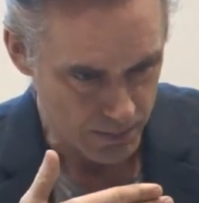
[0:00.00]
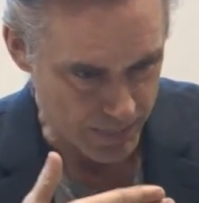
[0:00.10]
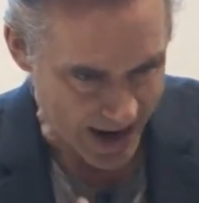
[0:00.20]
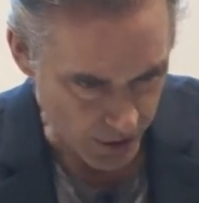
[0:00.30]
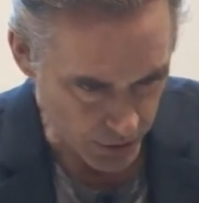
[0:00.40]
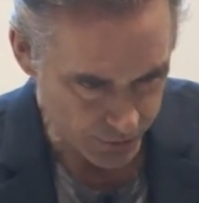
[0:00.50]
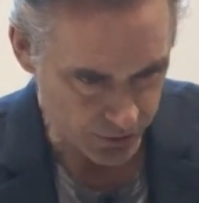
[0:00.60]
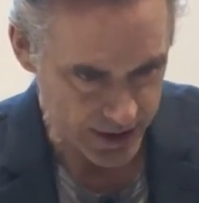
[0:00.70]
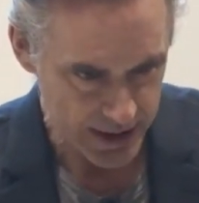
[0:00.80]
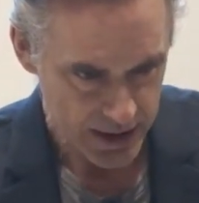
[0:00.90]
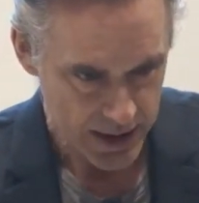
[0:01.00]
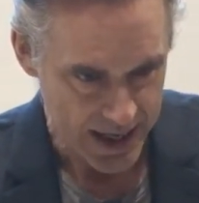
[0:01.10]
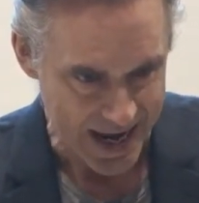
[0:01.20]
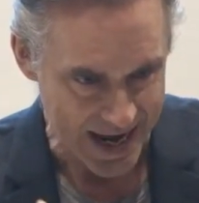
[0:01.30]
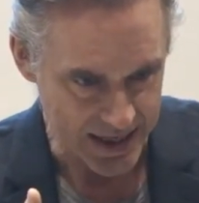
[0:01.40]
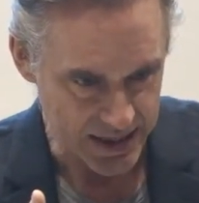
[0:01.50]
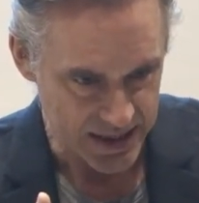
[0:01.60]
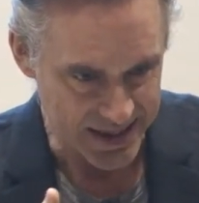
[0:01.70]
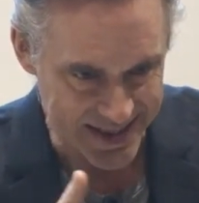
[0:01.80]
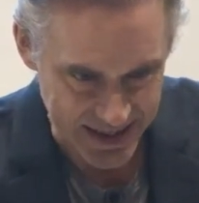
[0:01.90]
powerfully and
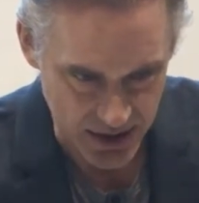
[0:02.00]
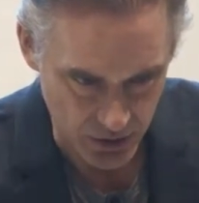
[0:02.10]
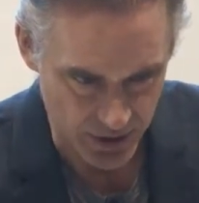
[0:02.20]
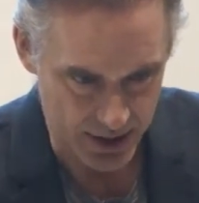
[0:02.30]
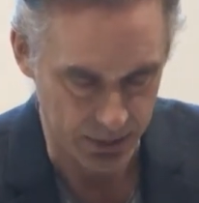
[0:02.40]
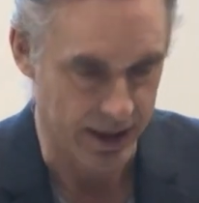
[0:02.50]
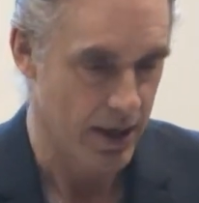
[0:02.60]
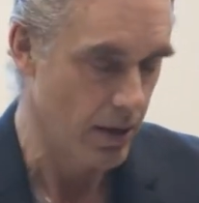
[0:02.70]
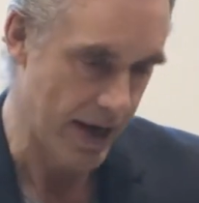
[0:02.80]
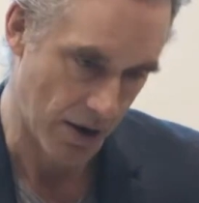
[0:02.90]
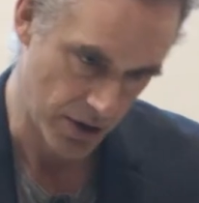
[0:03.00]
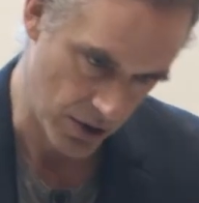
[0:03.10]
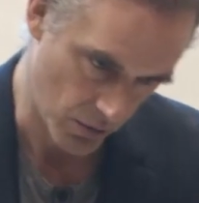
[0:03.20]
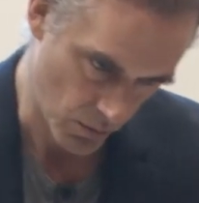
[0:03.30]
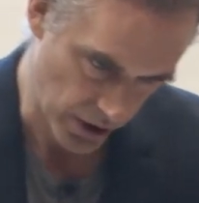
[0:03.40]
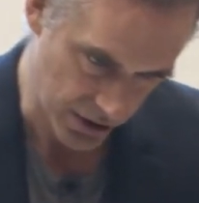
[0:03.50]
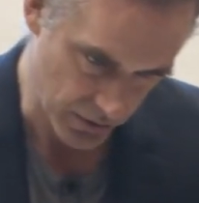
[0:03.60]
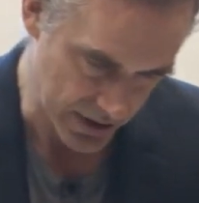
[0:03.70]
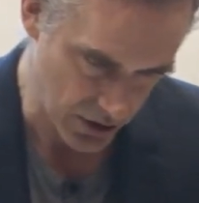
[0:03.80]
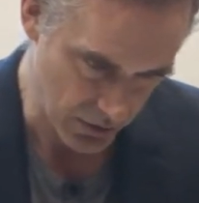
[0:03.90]
disagreeably. Now, you don't want to
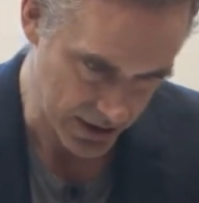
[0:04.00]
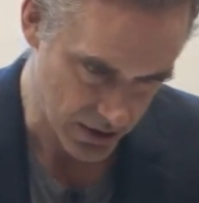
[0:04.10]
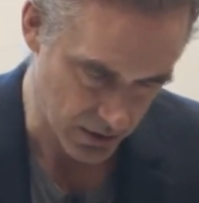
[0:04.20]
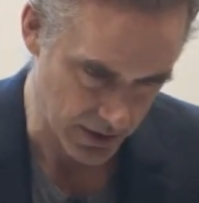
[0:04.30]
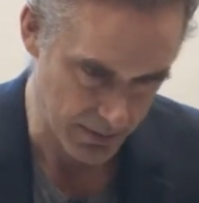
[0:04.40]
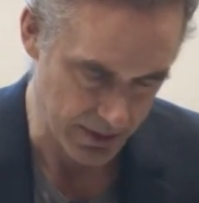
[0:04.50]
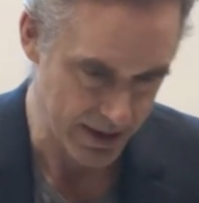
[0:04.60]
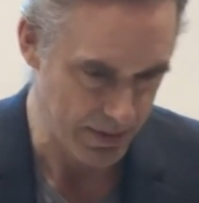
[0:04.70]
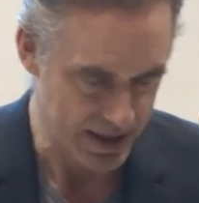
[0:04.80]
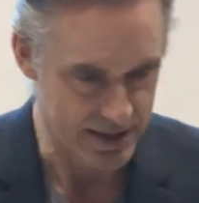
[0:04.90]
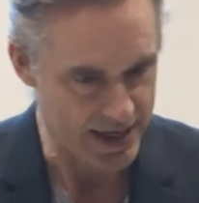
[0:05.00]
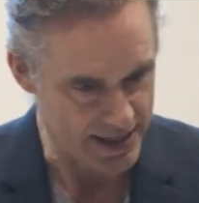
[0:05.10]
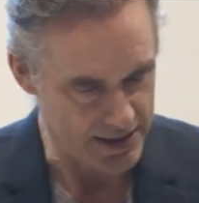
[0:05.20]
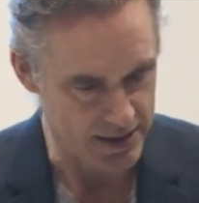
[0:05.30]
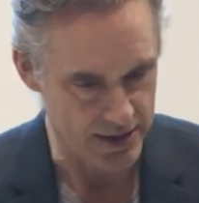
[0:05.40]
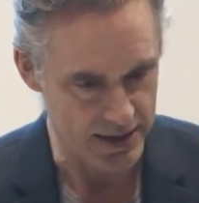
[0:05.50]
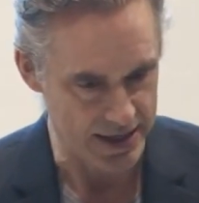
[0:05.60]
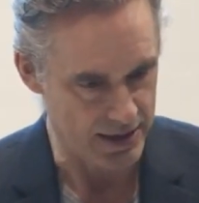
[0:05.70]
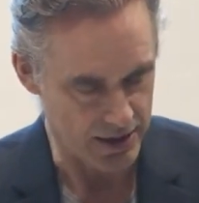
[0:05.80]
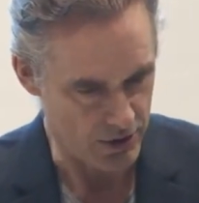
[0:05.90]
do it too disagreeably, because then he's going to
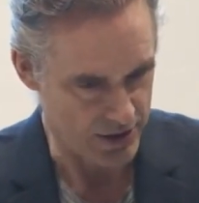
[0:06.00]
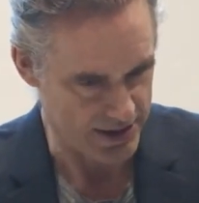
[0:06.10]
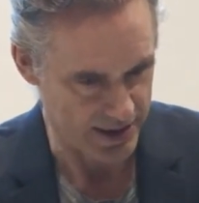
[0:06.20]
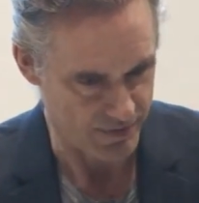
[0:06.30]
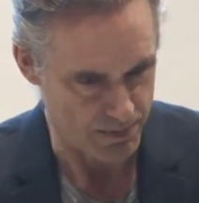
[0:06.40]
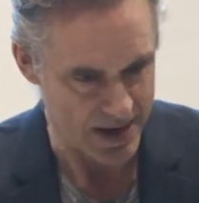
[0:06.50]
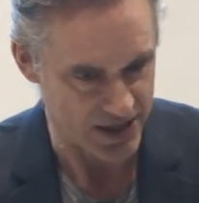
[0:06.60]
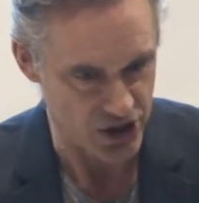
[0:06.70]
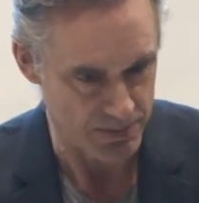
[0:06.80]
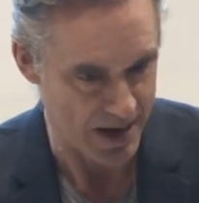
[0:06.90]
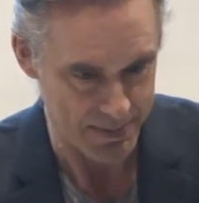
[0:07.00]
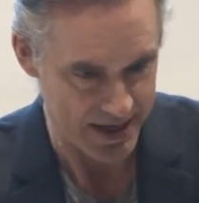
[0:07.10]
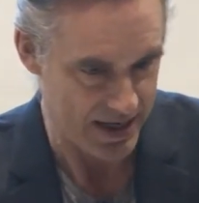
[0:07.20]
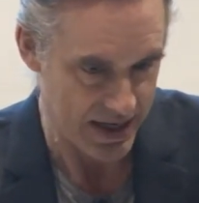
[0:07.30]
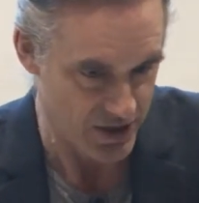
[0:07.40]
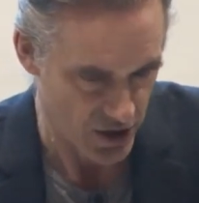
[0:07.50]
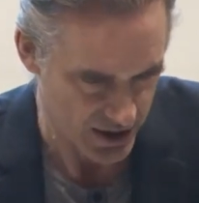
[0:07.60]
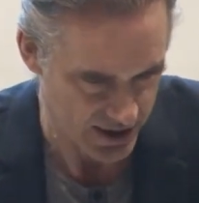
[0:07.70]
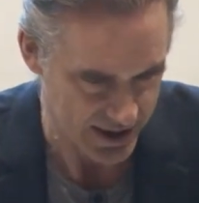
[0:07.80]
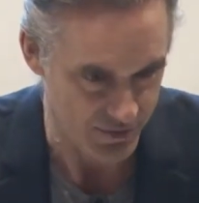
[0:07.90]
think that you're a son of a bitch, and maybe he's
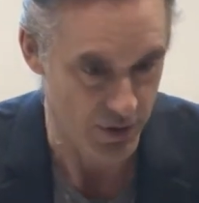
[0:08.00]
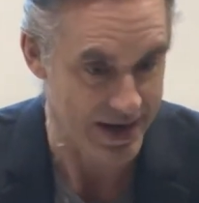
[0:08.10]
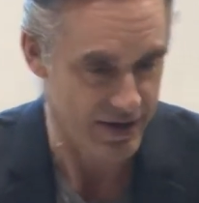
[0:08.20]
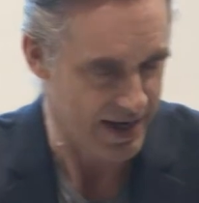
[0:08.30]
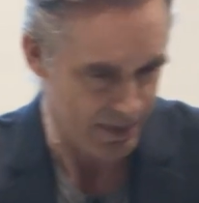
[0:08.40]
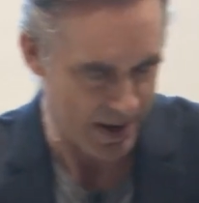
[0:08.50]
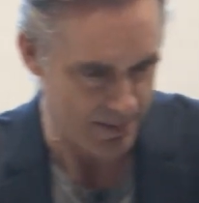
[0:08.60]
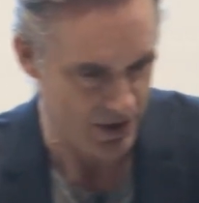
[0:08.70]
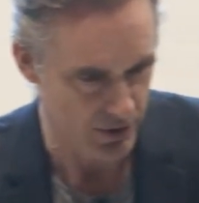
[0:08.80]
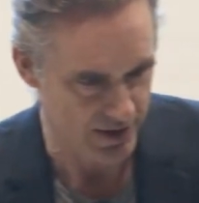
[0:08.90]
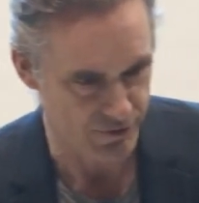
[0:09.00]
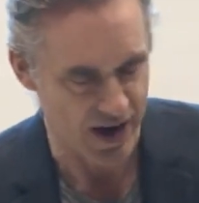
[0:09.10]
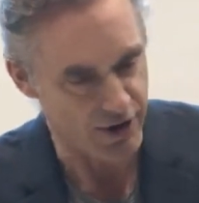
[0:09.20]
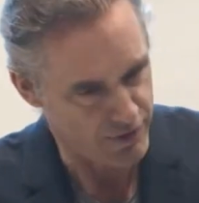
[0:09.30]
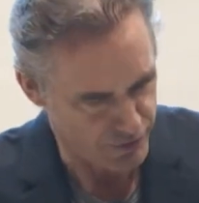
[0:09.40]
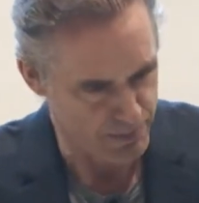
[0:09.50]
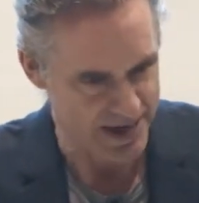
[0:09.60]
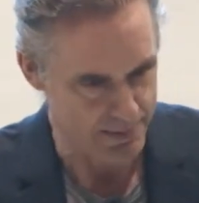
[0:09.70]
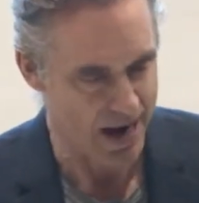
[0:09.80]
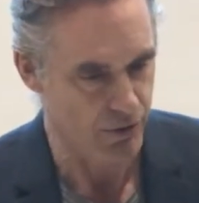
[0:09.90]
not going to give you anything, and maybe you'll get fired for
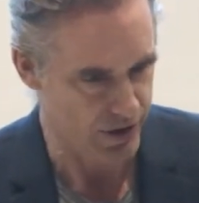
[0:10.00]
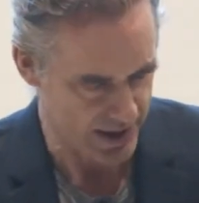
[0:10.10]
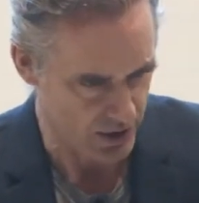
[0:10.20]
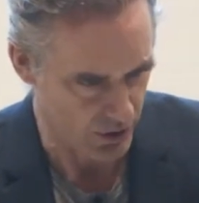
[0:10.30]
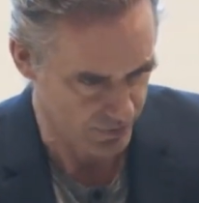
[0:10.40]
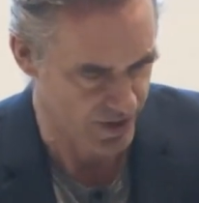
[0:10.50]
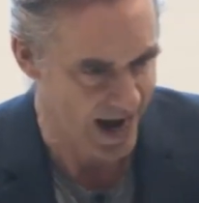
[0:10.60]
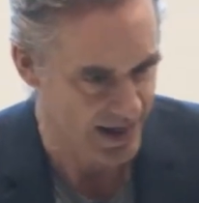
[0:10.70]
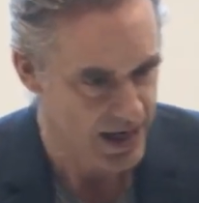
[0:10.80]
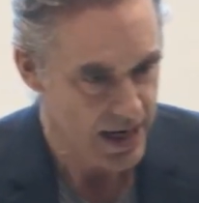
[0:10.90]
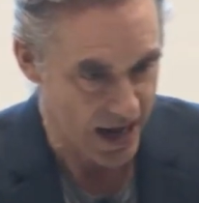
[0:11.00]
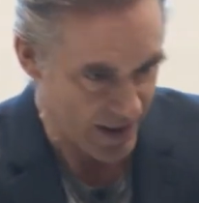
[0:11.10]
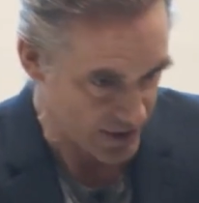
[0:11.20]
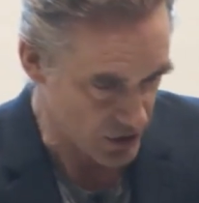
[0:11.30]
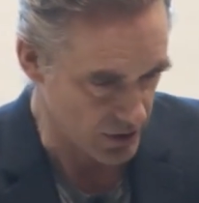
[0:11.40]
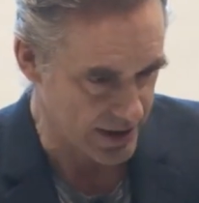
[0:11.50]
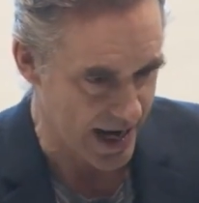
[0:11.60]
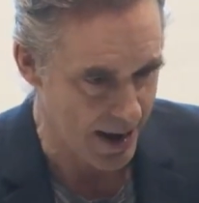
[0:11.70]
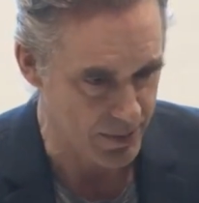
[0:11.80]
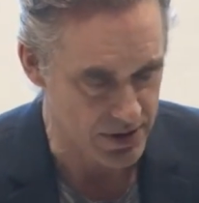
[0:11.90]
being mouthy and all of that. And that certainly
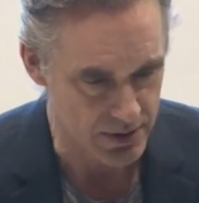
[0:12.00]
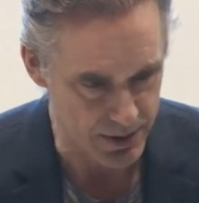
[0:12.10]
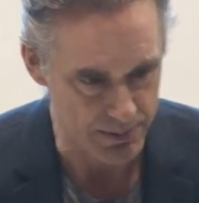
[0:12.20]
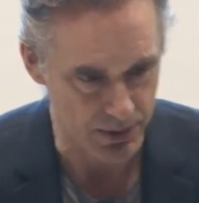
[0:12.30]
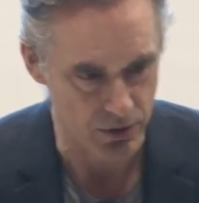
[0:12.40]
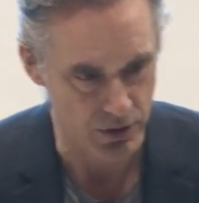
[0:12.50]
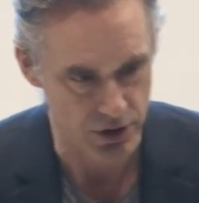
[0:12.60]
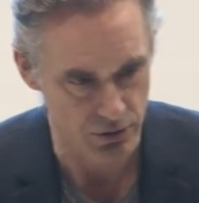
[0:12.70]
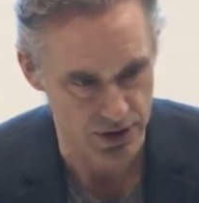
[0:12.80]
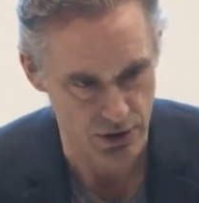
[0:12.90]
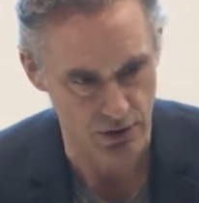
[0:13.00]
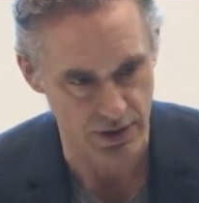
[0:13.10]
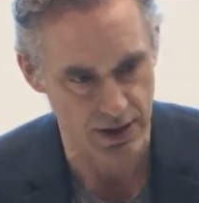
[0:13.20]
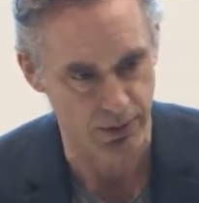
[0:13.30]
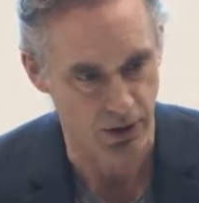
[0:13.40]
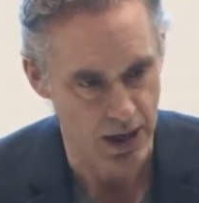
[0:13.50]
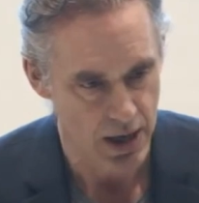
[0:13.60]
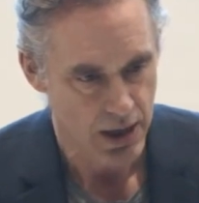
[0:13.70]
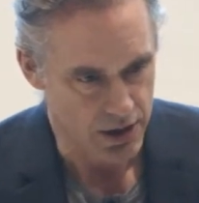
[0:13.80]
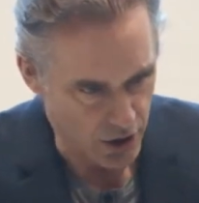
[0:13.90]
happens to people who are too disagreeable.
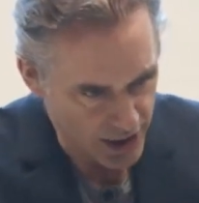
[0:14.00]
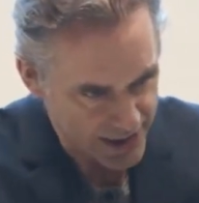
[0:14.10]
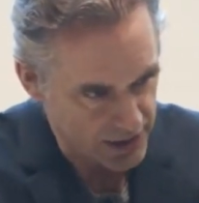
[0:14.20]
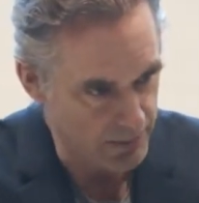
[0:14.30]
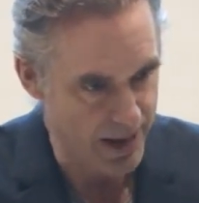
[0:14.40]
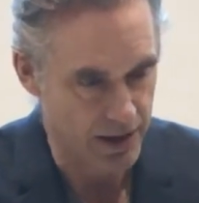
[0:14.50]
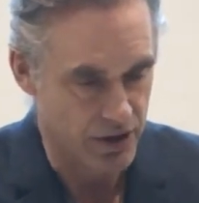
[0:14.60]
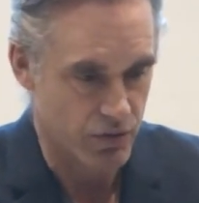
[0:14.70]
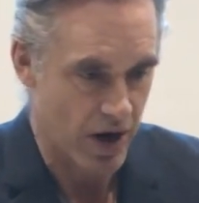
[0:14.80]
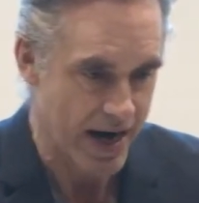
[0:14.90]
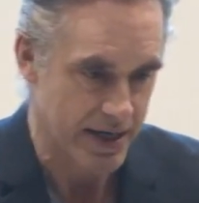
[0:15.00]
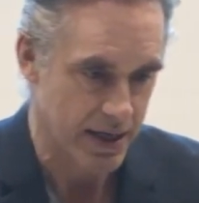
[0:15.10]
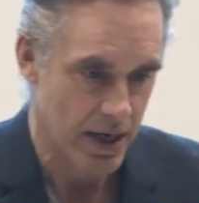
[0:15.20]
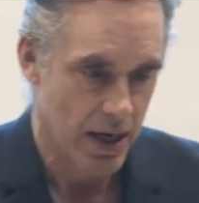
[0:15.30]
You got to get the balance right,